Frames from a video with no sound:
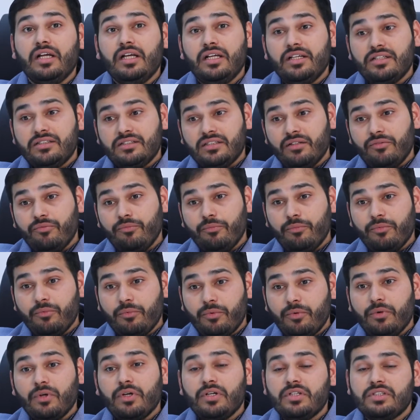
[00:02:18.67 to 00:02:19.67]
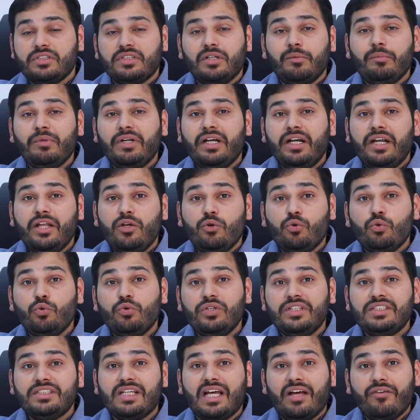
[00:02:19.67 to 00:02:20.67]
some lady who
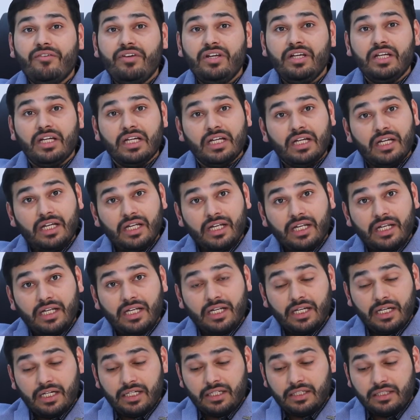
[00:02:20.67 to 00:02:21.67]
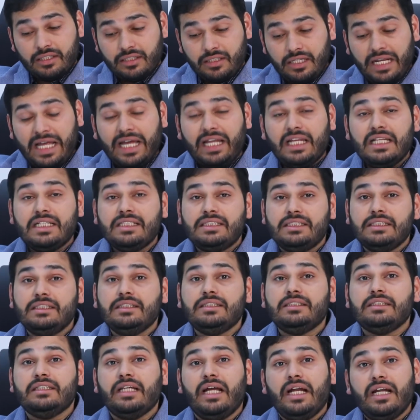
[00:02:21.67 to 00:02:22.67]
is having
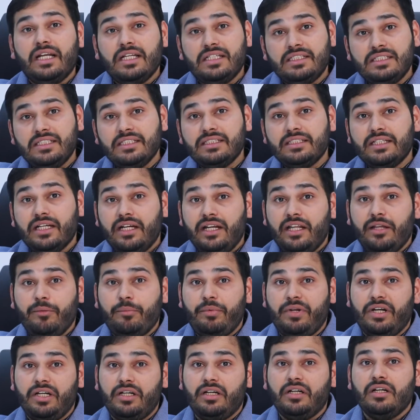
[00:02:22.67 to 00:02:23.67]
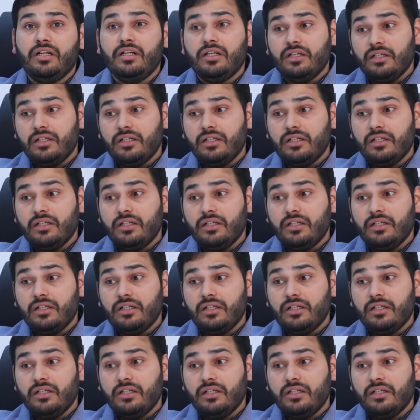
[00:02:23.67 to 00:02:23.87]
dialysis and she is getting pregnant.